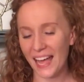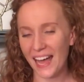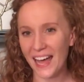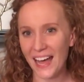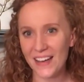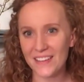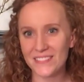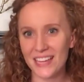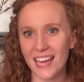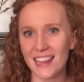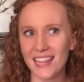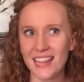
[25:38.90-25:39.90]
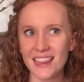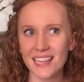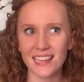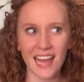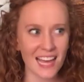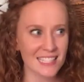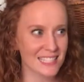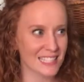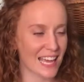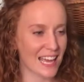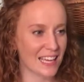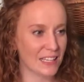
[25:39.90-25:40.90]
And then the last
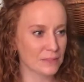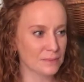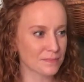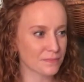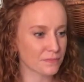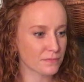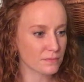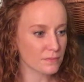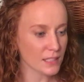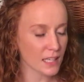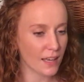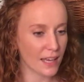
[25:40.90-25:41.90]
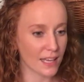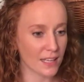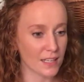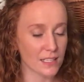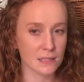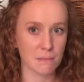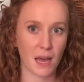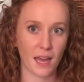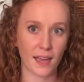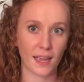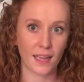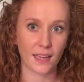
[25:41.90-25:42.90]
thing is
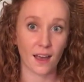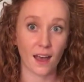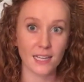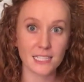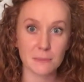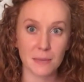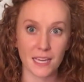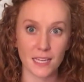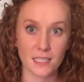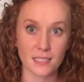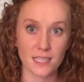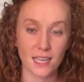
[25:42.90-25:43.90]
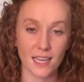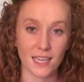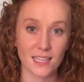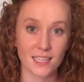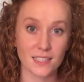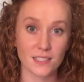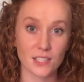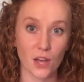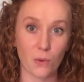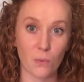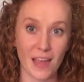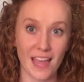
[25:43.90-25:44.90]
my husband is
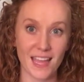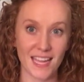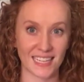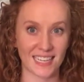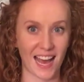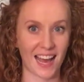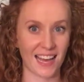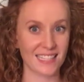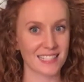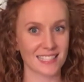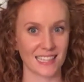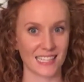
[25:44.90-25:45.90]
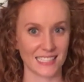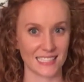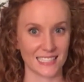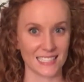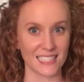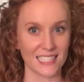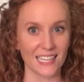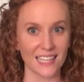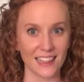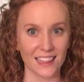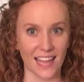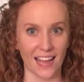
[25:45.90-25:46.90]
away in Iceland
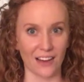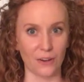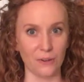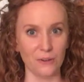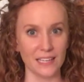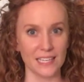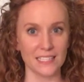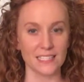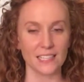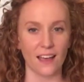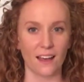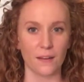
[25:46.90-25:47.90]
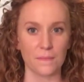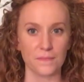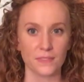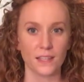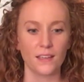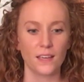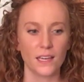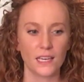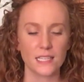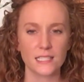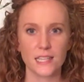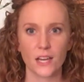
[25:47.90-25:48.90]
now.
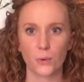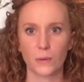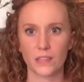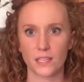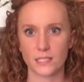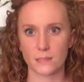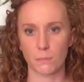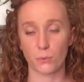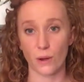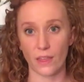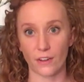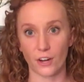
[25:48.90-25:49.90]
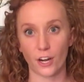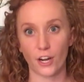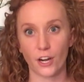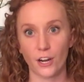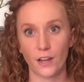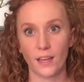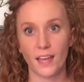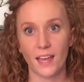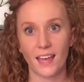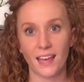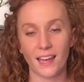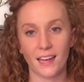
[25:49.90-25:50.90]
He's there with his brother,
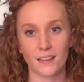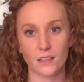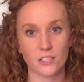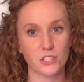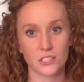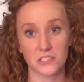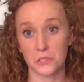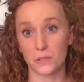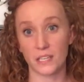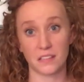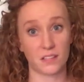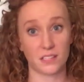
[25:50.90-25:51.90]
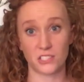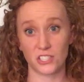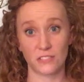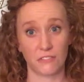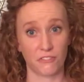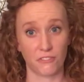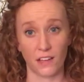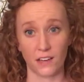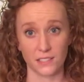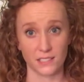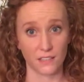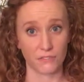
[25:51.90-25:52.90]
and they're just doing this just for
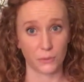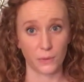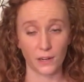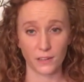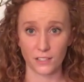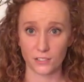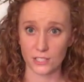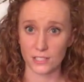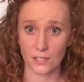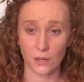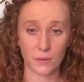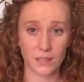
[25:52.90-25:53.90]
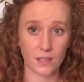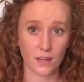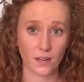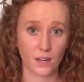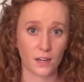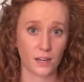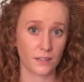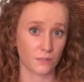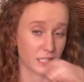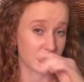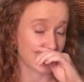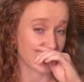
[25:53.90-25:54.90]
fun. It's not for work. They're just going there
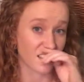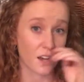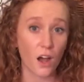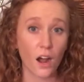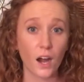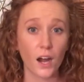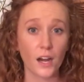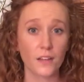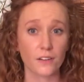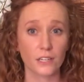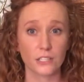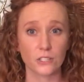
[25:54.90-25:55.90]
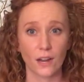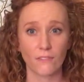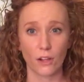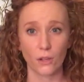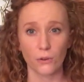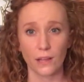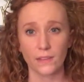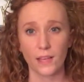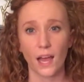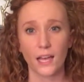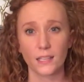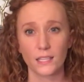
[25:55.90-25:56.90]
and renting a car. They're gonna drive all around
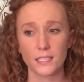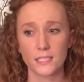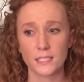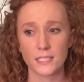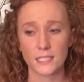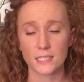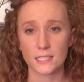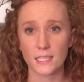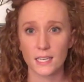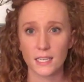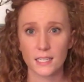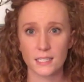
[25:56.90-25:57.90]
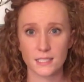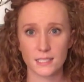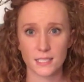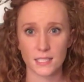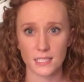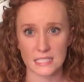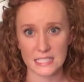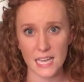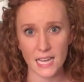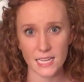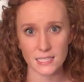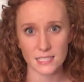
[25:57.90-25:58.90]
the island and see the
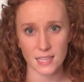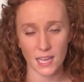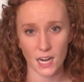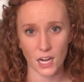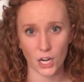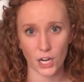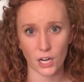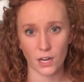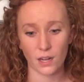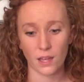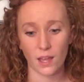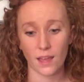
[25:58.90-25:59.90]
sights there.